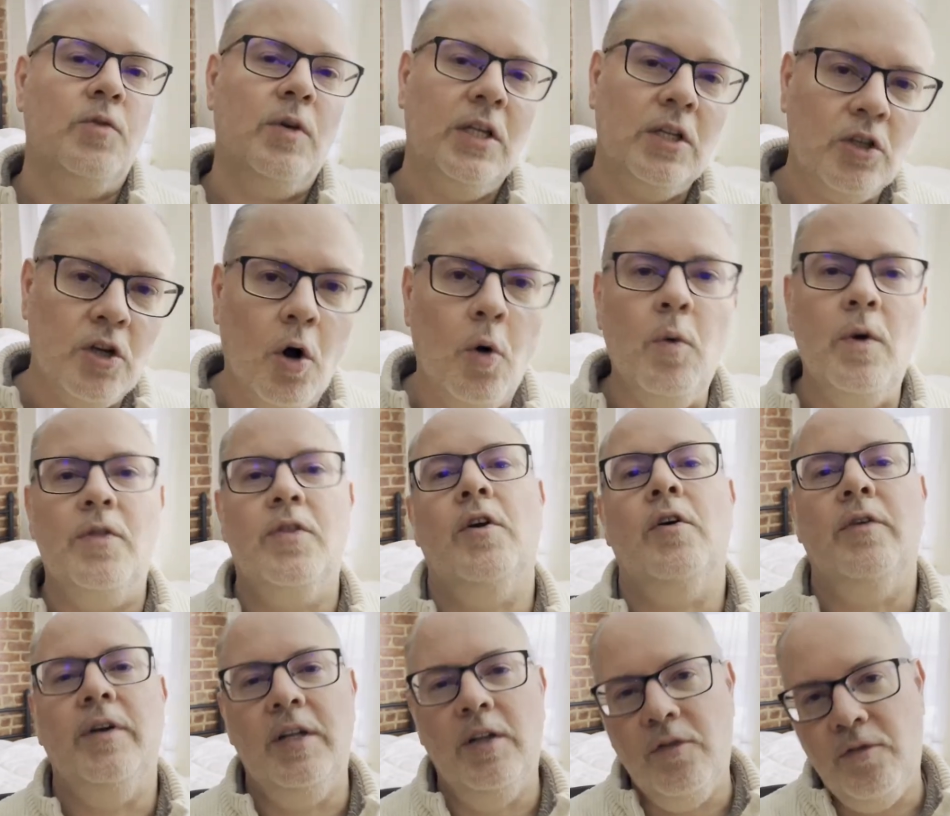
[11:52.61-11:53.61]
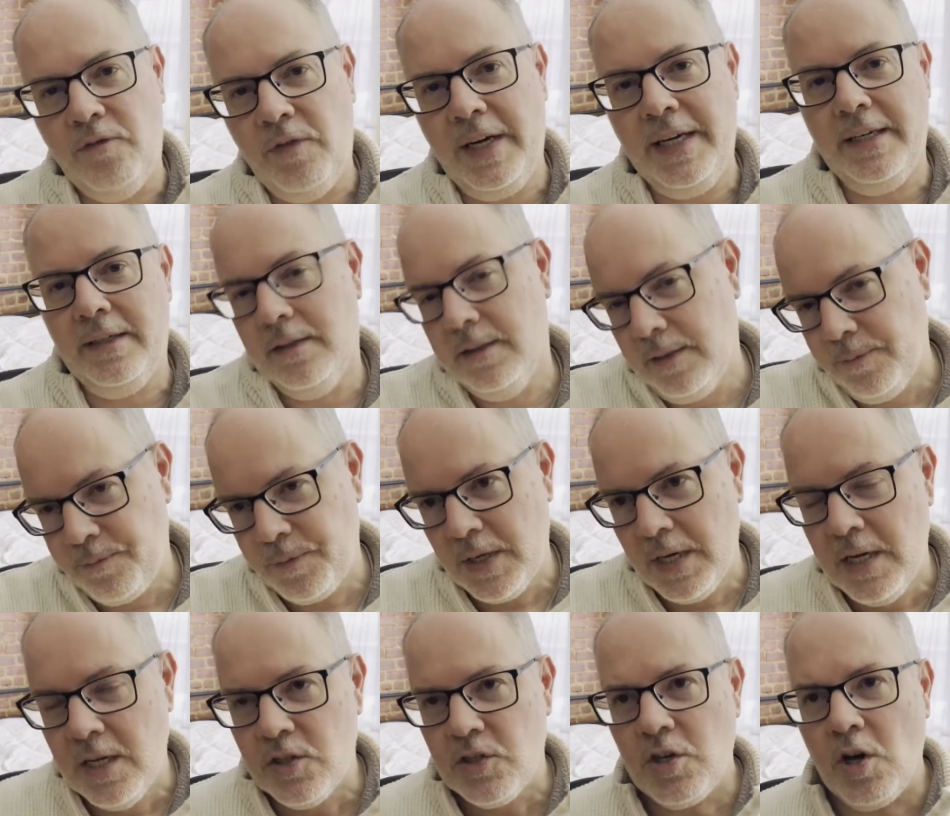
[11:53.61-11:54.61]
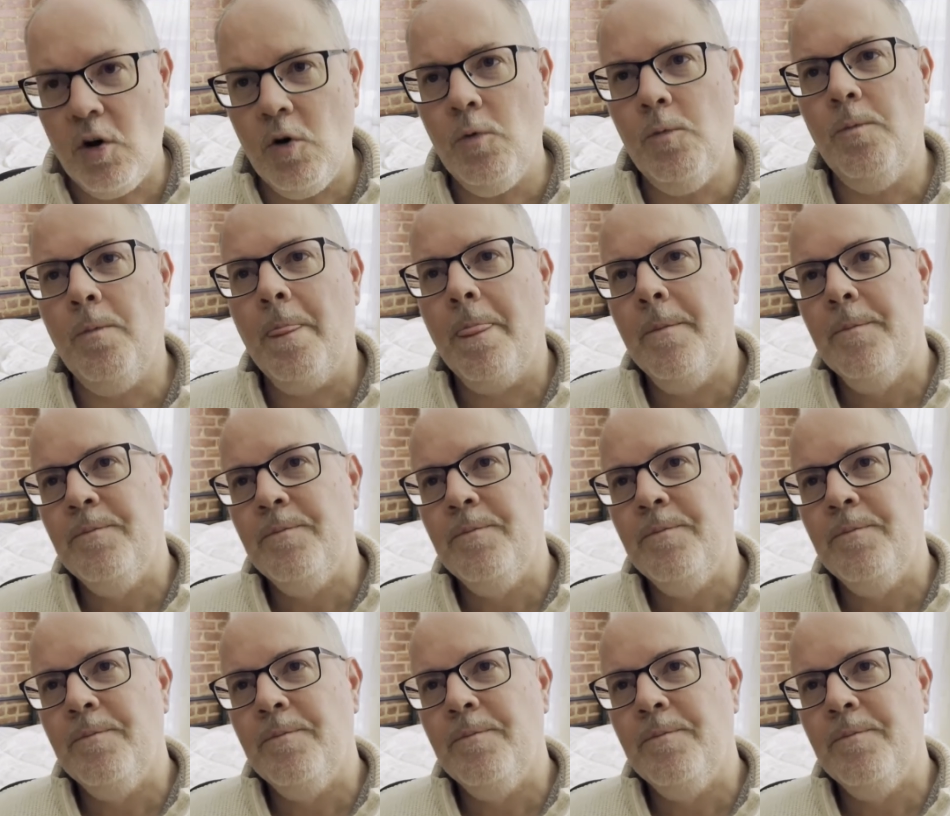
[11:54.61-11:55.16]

he'll go with her and he'll fight. So